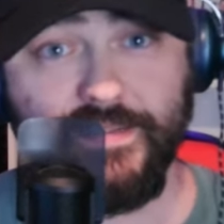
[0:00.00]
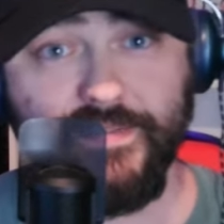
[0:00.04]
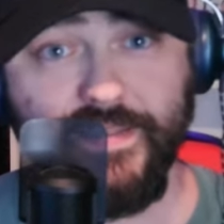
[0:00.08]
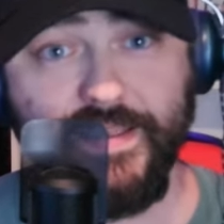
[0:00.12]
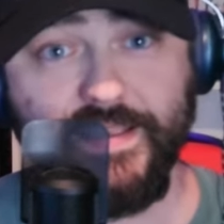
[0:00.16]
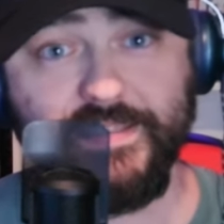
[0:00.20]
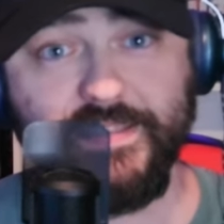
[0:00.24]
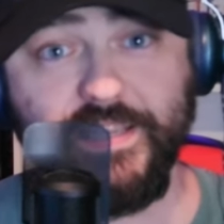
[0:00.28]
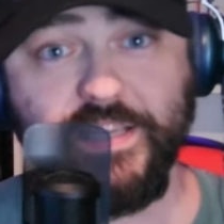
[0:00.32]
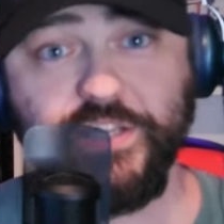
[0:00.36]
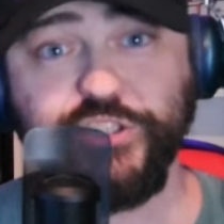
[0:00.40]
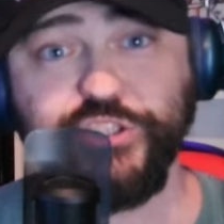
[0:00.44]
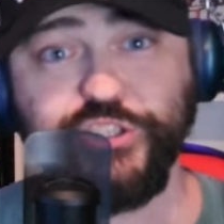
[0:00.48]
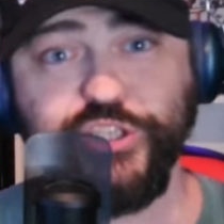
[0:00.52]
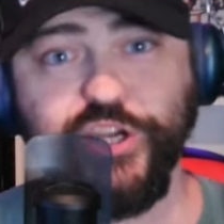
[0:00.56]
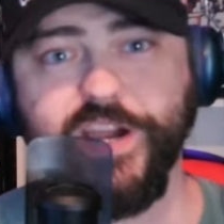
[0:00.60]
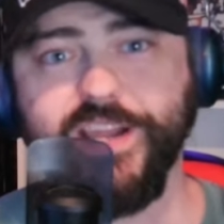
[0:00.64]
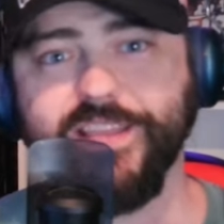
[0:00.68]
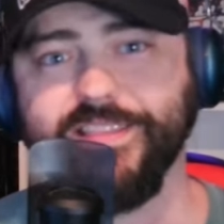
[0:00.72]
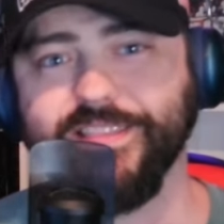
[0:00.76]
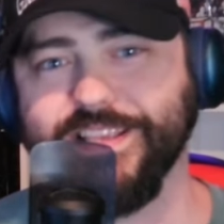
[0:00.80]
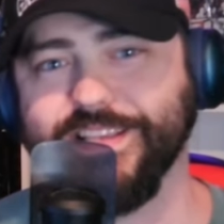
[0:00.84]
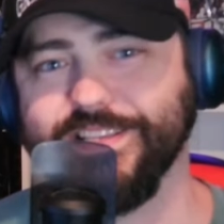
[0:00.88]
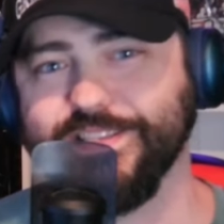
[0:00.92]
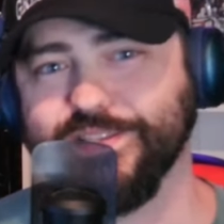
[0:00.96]
They say,
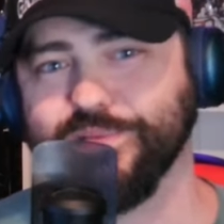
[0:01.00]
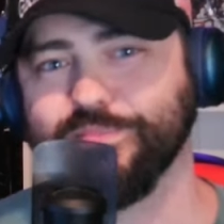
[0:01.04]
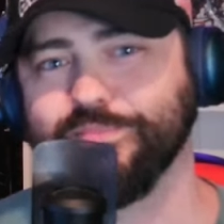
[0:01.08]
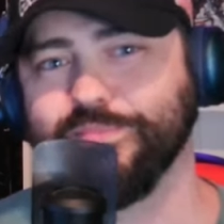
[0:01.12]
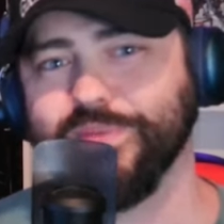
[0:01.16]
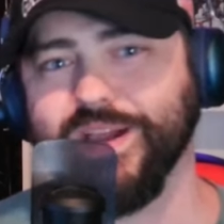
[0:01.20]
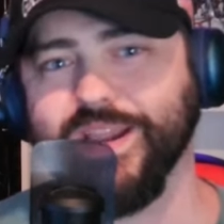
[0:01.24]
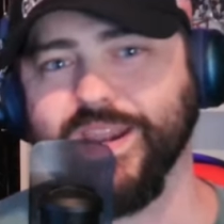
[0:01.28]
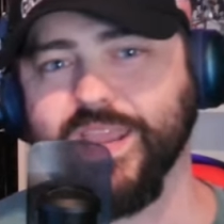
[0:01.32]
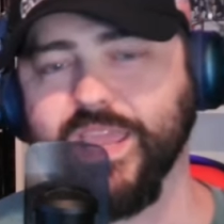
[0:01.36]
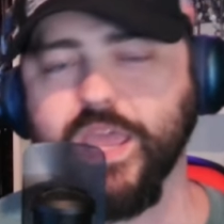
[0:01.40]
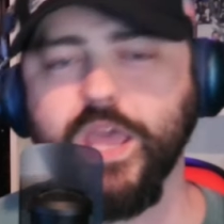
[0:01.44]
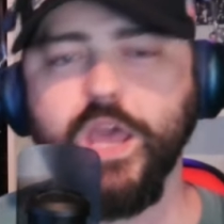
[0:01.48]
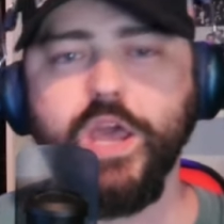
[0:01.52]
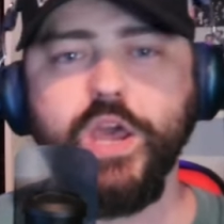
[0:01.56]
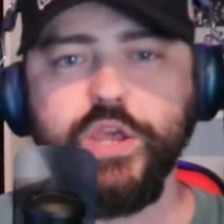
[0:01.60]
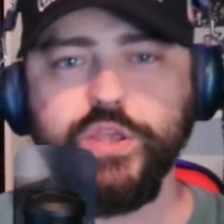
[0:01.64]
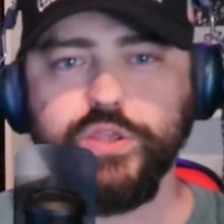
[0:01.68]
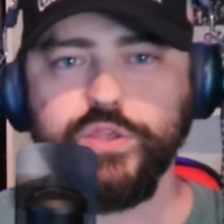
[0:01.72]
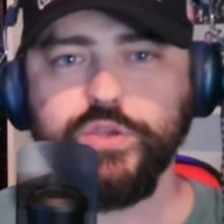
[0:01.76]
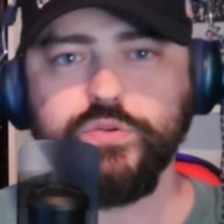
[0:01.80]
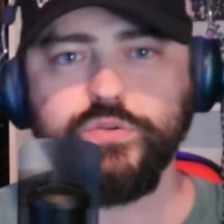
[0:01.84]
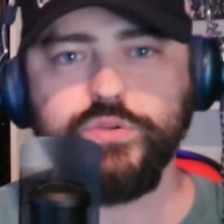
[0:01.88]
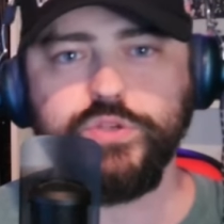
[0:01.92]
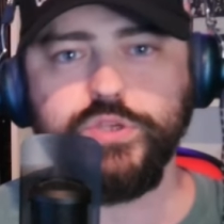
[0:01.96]
Sean, listen, buddy,
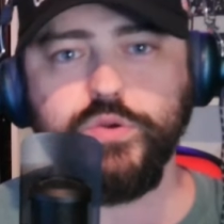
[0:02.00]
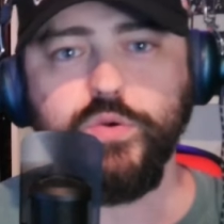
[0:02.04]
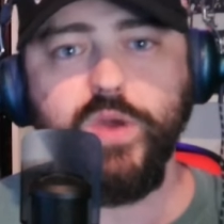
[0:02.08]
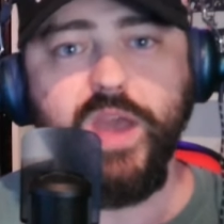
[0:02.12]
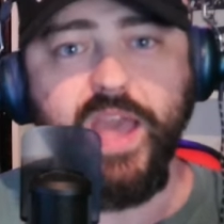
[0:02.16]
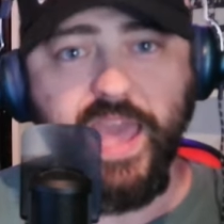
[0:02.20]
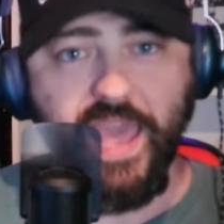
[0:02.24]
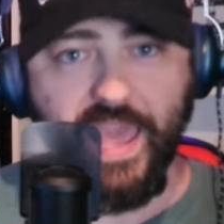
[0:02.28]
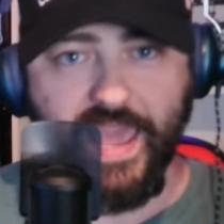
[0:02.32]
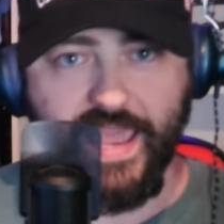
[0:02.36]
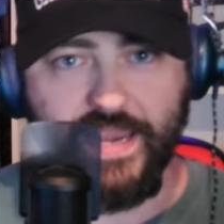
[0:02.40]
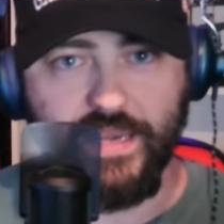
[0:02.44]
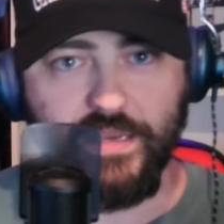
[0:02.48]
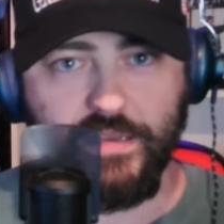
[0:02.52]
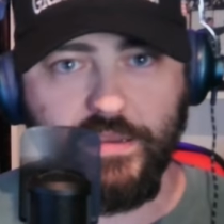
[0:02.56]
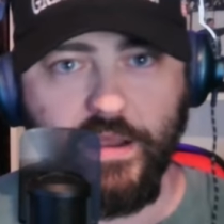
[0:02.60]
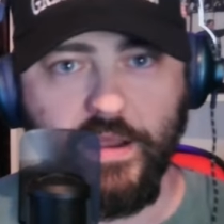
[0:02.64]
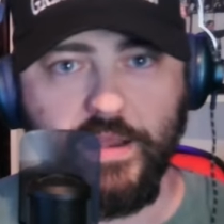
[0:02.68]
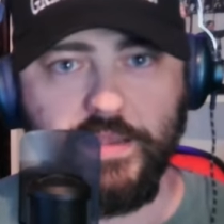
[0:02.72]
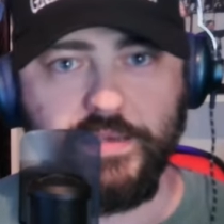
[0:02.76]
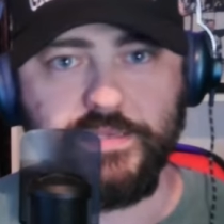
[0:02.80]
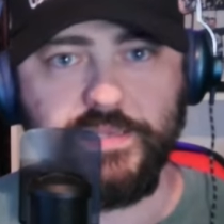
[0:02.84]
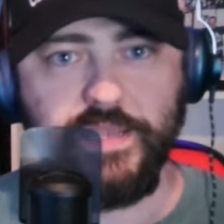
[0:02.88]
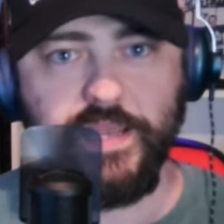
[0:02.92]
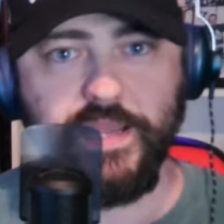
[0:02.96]
you do hate
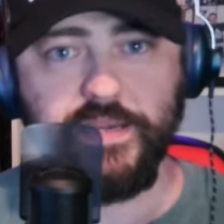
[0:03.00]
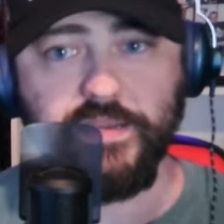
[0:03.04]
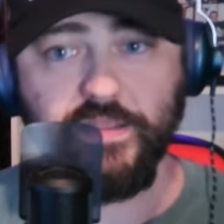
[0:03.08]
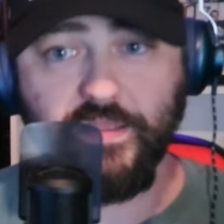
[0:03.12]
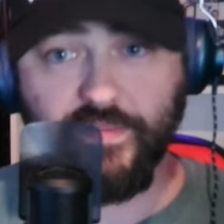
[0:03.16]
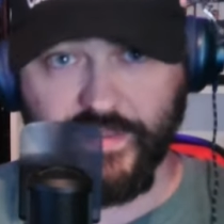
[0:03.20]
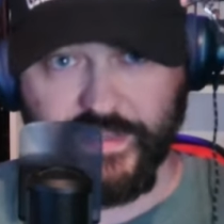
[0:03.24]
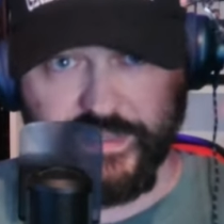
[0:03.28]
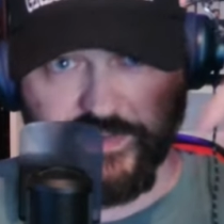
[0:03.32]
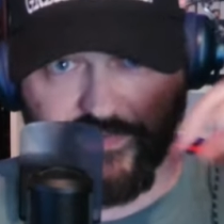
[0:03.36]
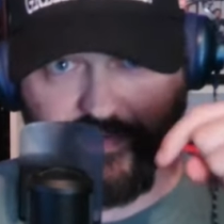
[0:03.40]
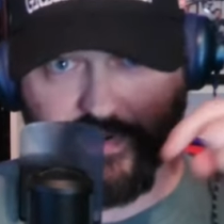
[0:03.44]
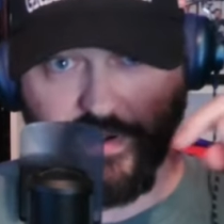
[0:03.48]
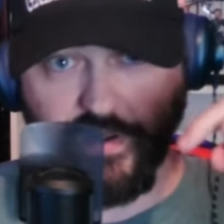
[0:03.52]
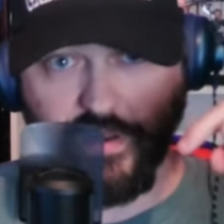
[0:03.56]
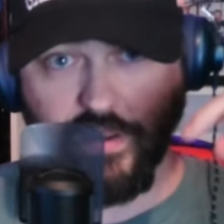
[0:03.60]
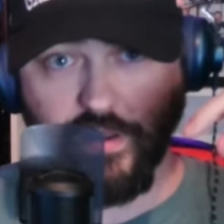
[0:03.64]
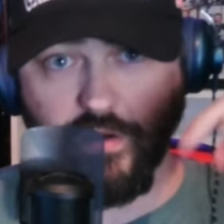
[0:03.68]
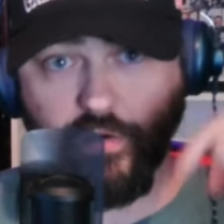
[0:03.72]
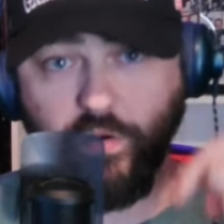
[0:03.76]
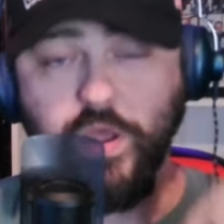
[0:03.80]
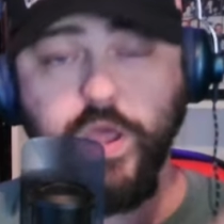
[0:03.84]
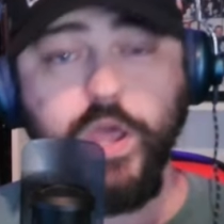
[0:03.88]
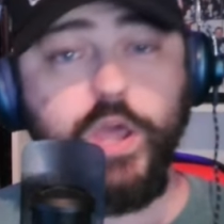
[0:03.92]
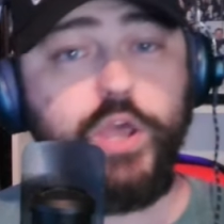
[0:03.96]
content, this
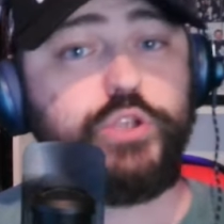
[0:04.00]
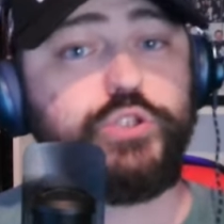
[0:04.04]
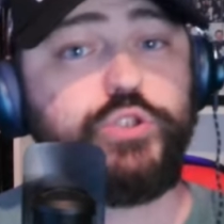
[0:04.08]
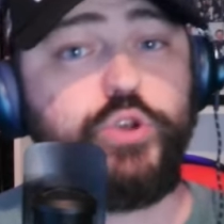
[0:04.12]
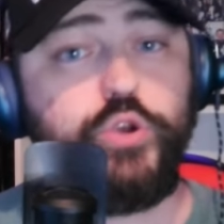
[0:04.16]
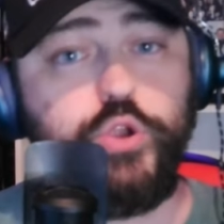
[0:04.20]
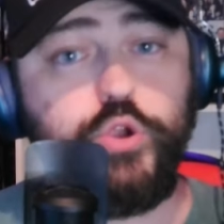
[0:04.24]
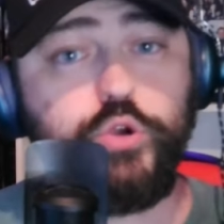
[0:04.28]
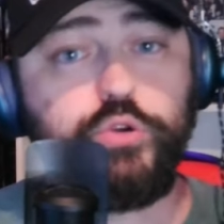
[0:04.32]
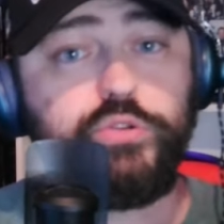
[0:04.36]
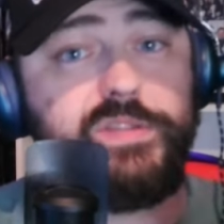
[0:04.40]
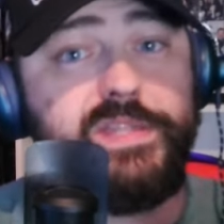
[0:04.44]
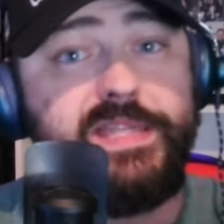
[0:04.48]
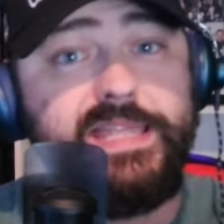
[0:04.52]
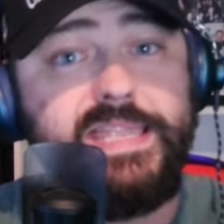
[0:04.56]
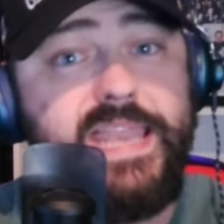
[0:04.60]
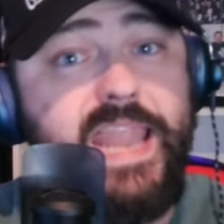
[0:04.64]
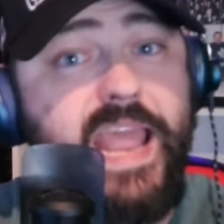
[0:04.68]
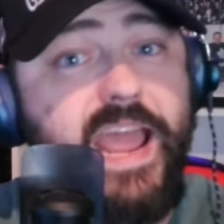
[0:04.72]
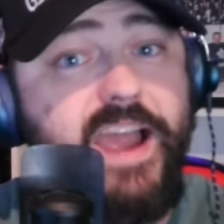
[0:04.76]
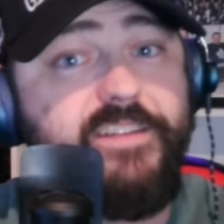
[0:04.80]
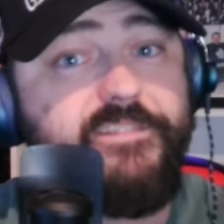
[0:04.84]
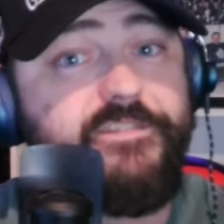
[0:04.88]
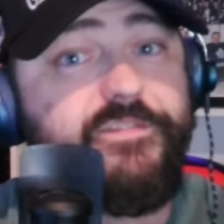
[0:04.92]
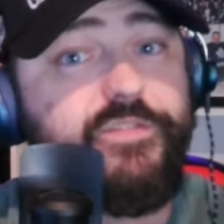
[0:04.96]
video, so you'll
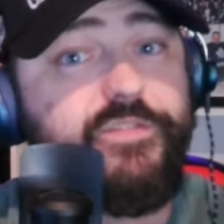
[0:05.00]
never